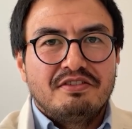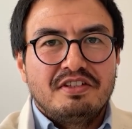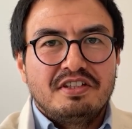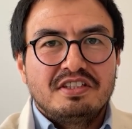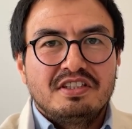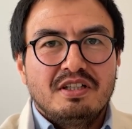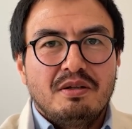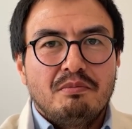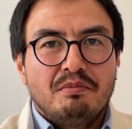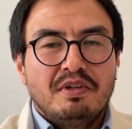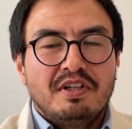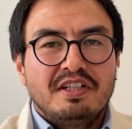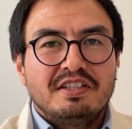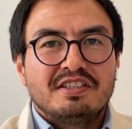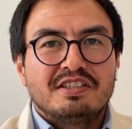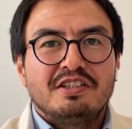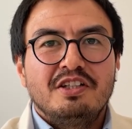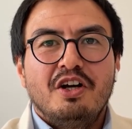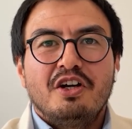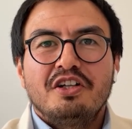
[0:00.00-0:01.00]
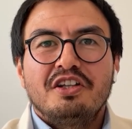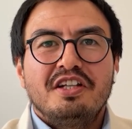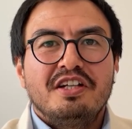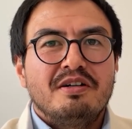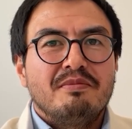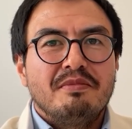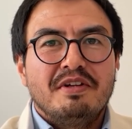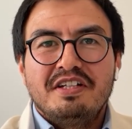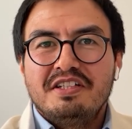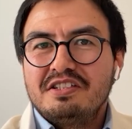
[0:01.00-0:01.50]
For example, it's not
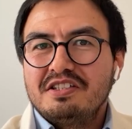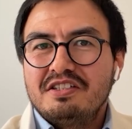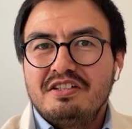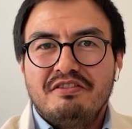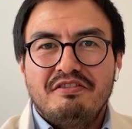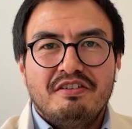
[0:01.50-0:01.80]
their Ministry